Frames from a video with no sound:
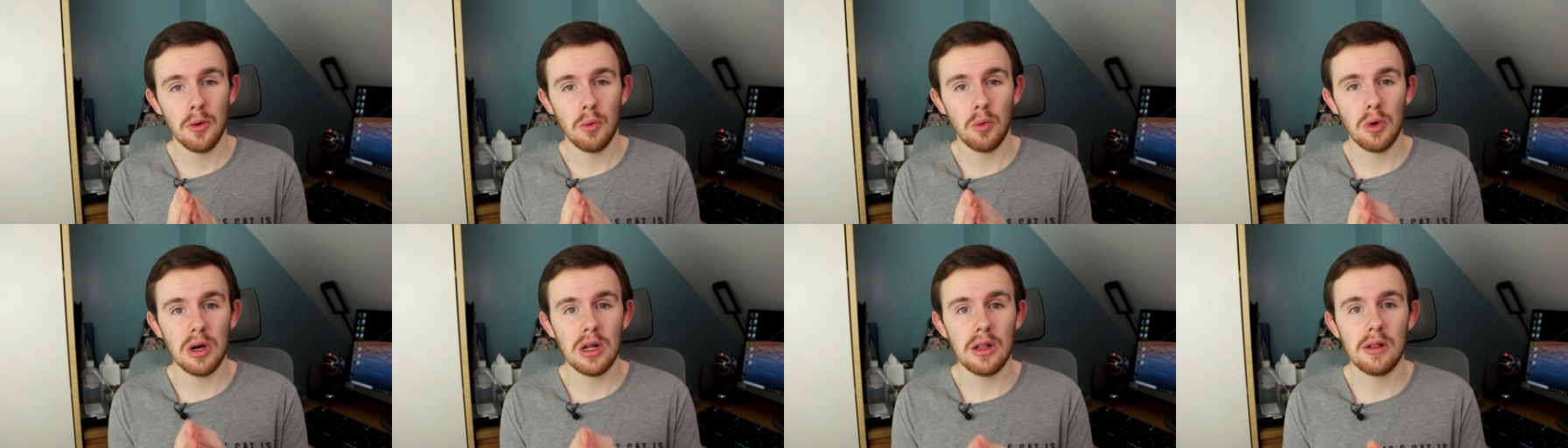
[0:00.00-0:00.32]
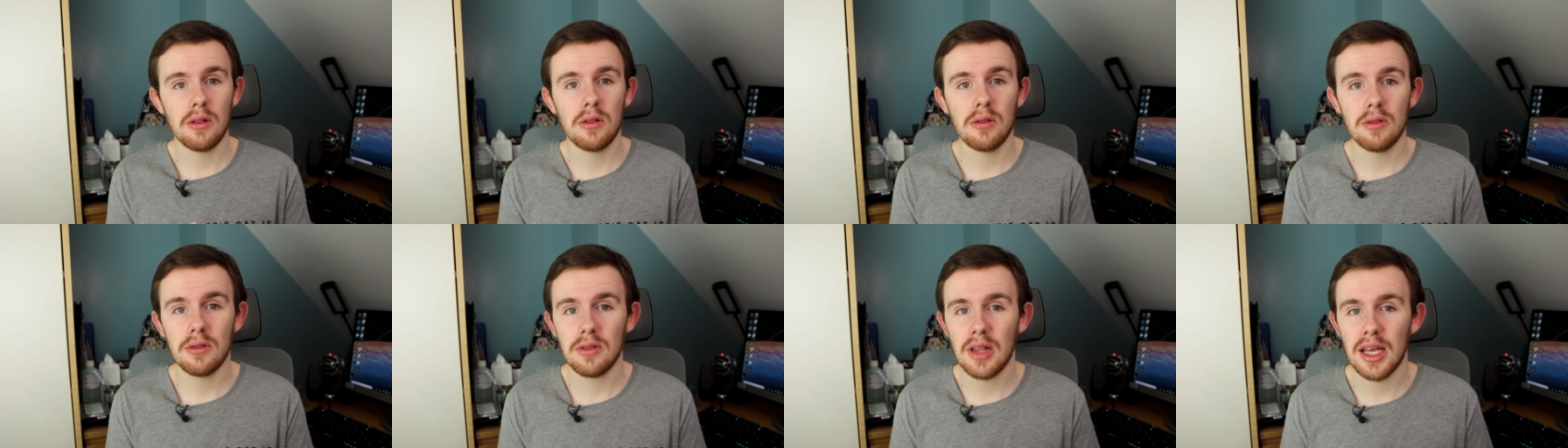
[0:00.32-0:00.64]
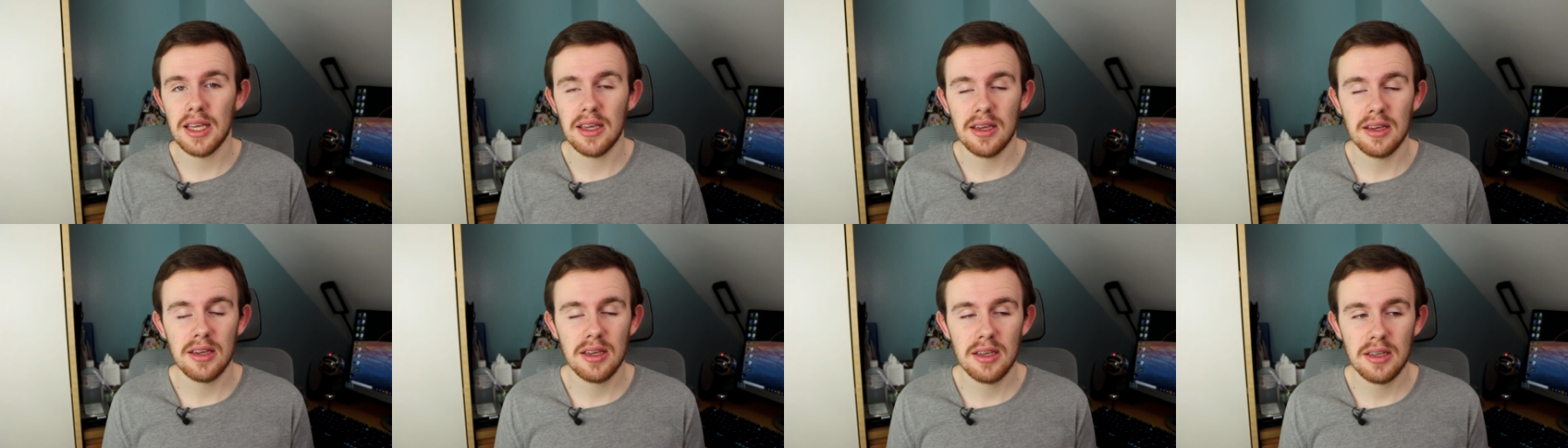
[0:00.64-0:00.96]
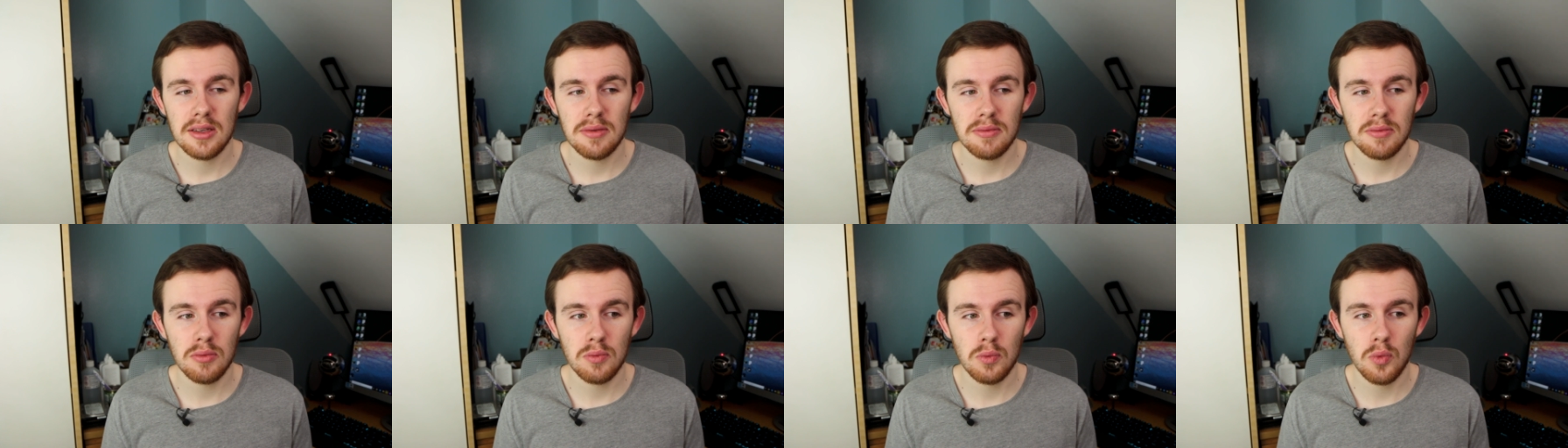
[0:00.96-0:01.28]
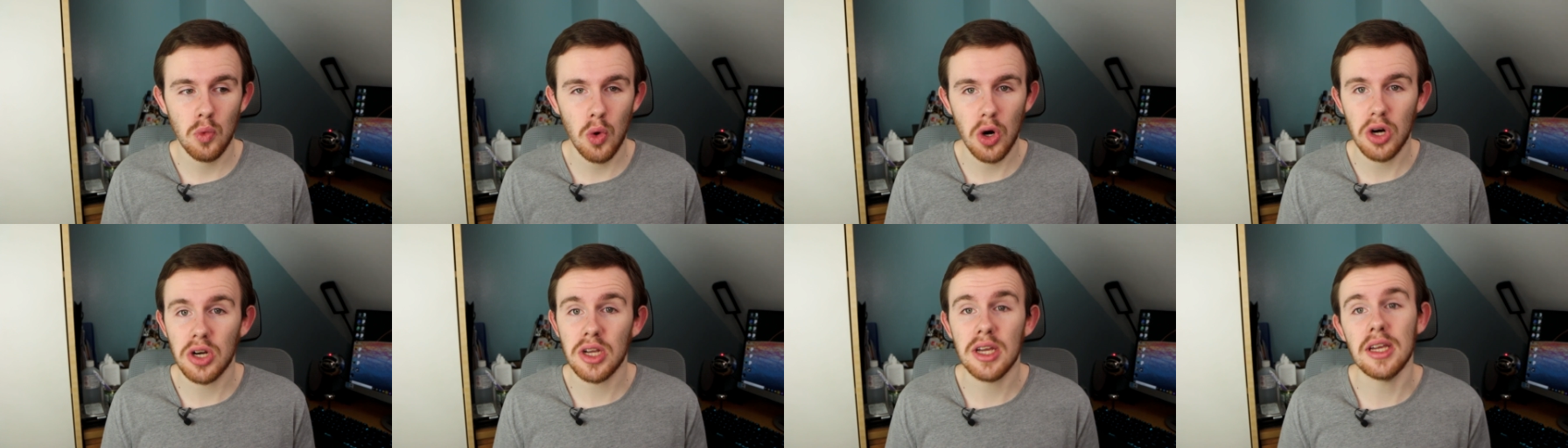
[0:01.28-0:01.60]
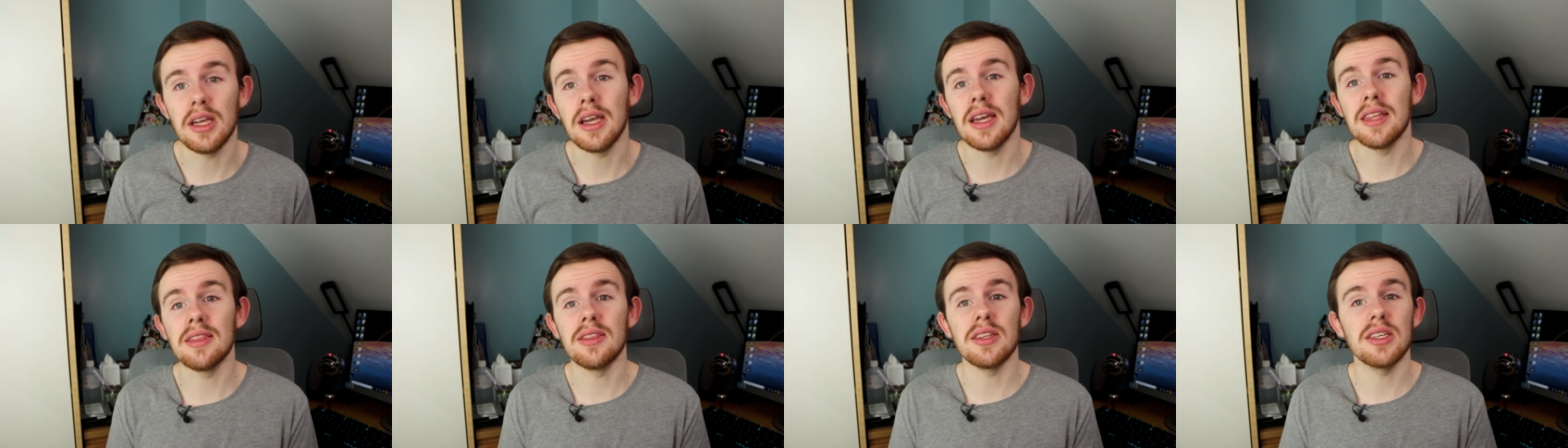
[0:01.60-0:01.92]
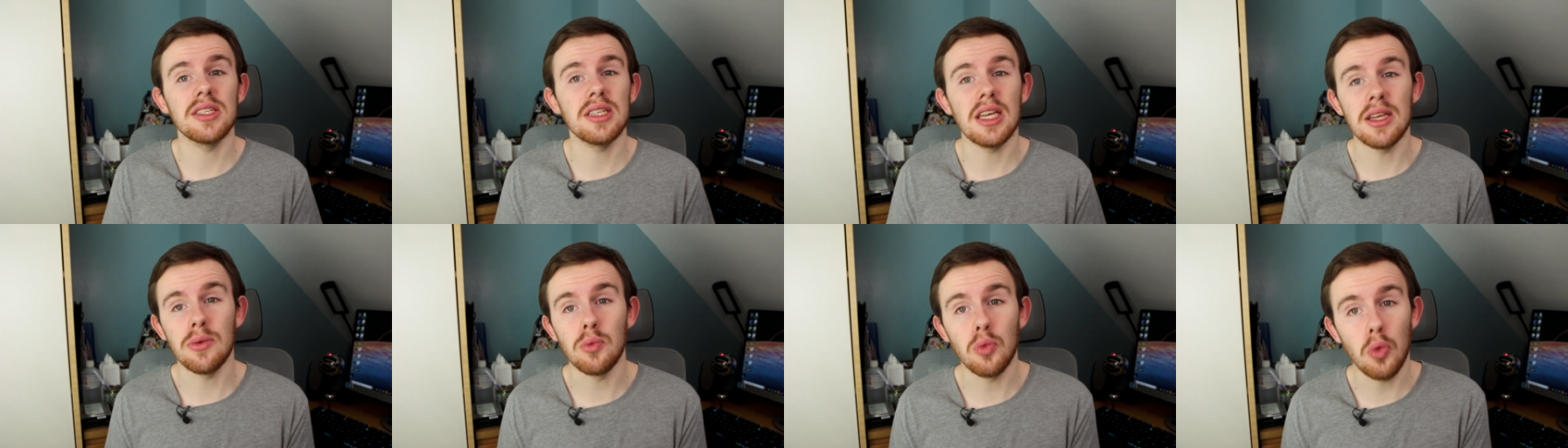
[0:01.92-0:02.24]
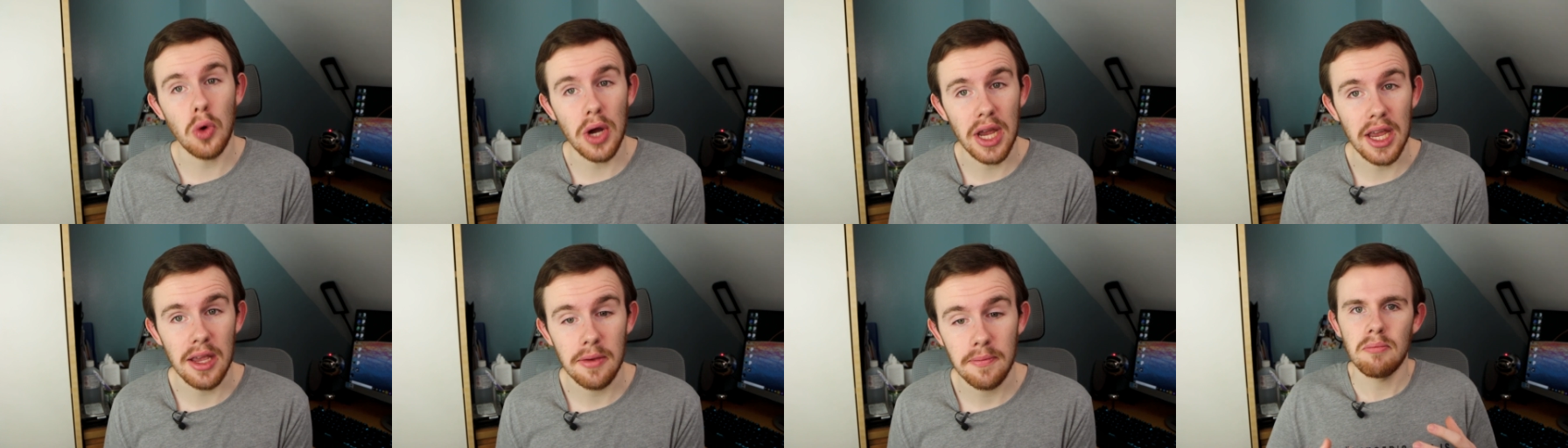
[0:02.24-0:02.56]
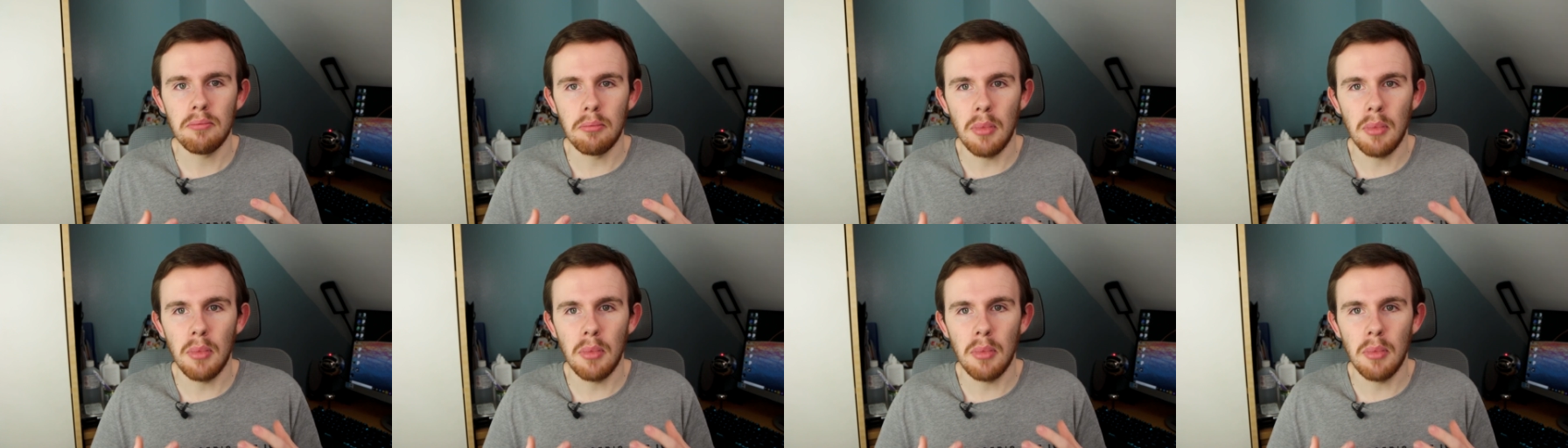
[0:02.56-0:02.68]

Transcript: will like working in the same way.